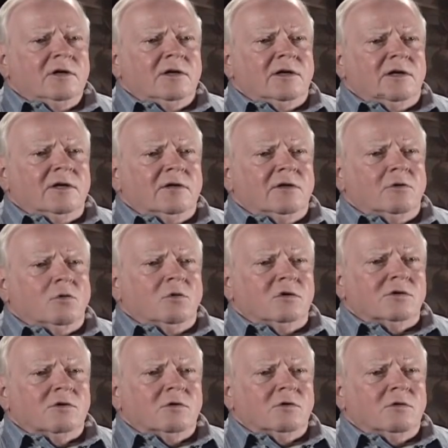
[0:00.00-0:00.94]
Uh, there
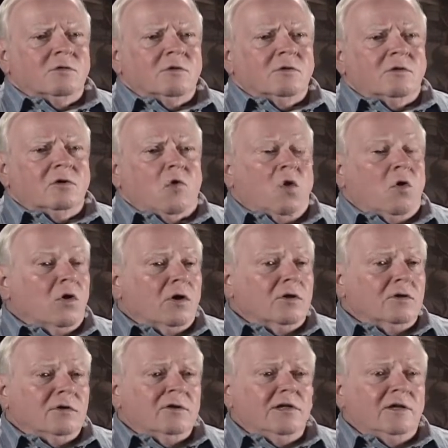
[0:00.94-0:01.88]
was
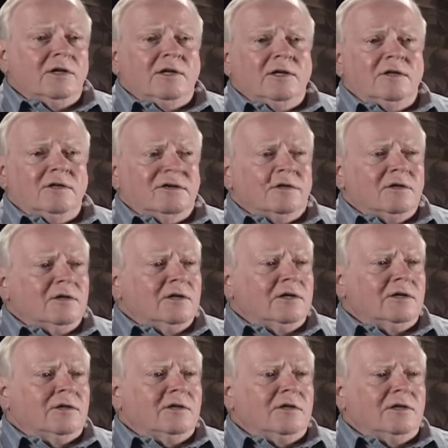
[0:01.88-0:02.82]
corn to eat,
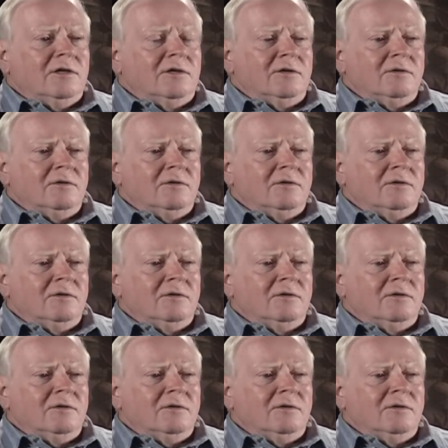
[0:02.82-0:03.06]
and uh,